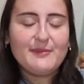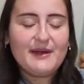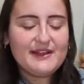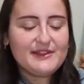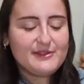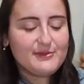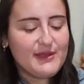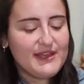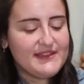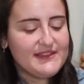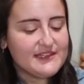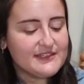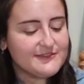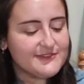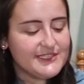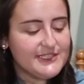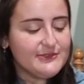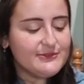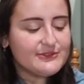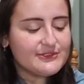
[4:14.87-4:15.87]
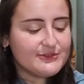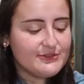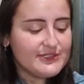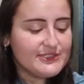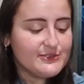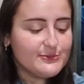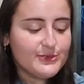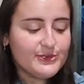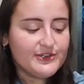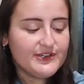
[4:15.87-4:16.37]
the way this video is going
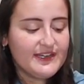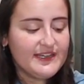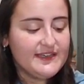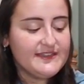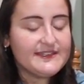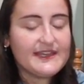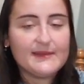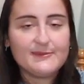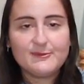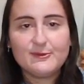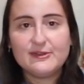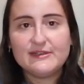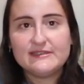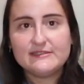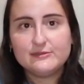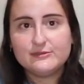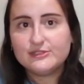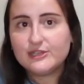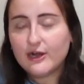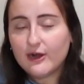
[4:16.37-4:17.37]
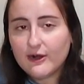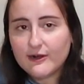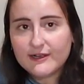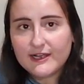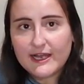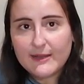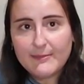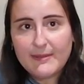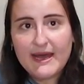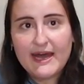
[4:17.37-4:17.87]
to work is I'm going to
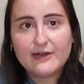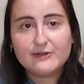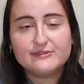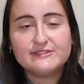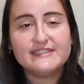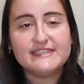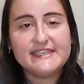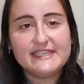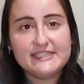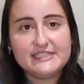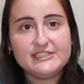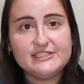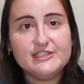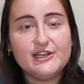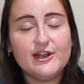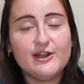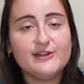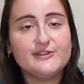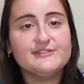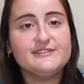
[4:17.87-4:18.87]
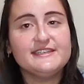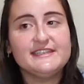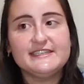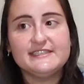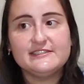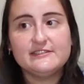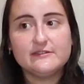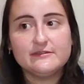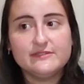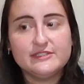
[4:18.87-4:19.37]
talk about each yarn
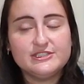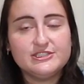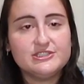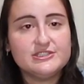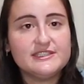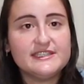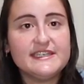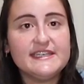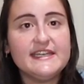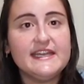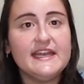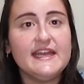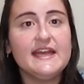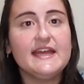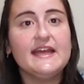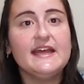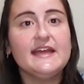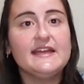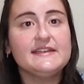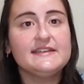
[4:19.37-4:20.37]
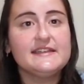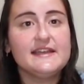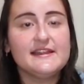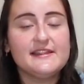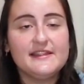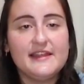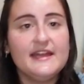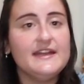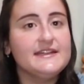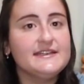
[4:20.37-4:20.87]
individually, and
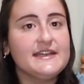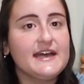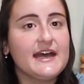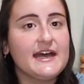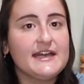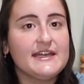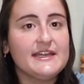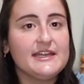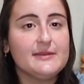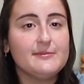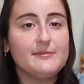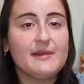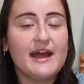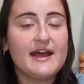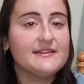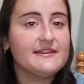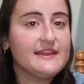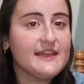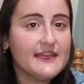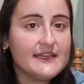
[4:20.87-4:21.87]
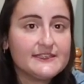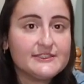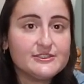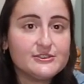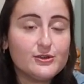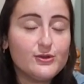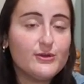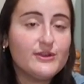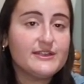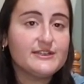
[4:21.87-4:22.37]
then I am at the
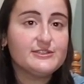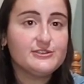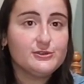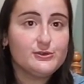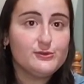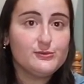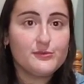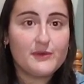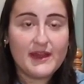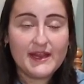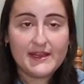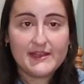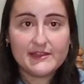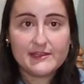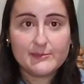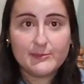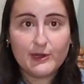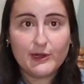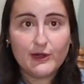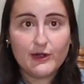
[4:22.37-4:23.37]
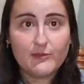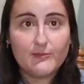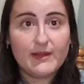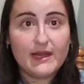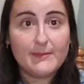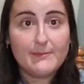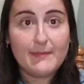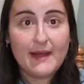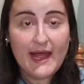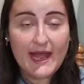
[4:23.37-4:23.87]
end going to rank them all
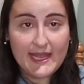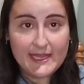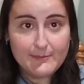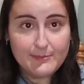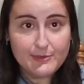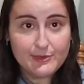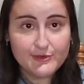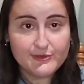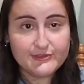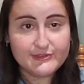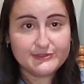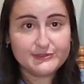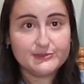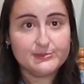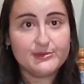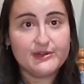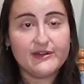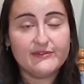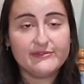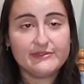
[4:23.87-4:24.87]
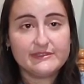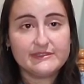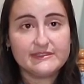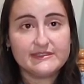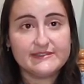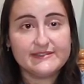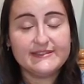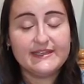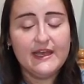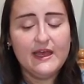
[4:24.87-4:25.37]
by my personal
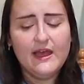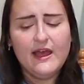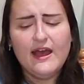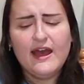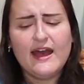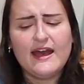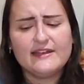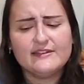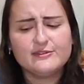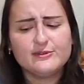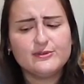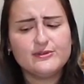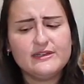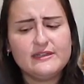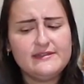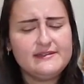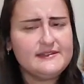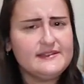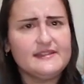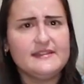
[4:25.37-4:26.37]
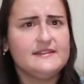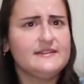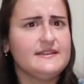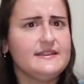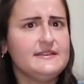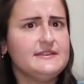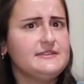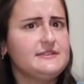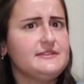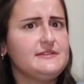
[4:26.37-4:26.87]
preference. As always, this
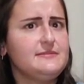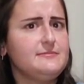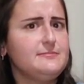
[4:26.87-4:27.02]
is